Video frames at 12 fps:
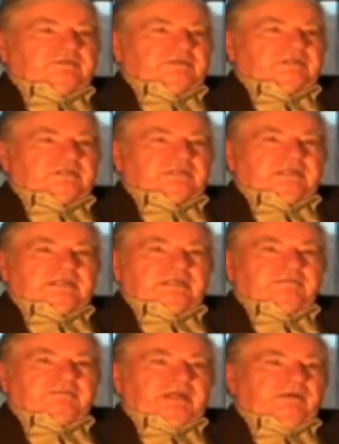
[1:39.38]
physically
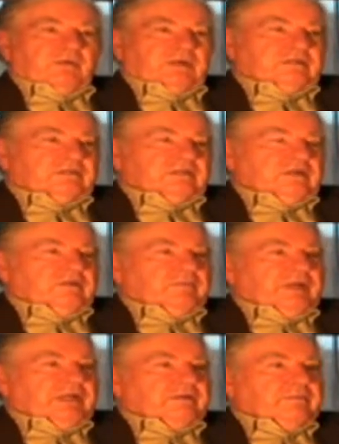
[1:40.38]
in many ways,
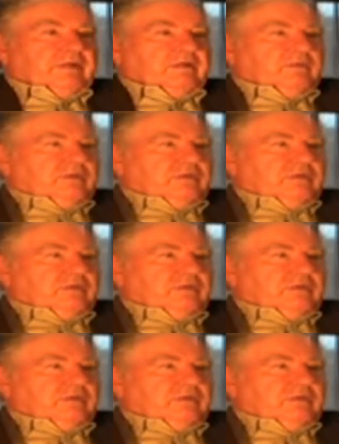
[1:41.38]
make a better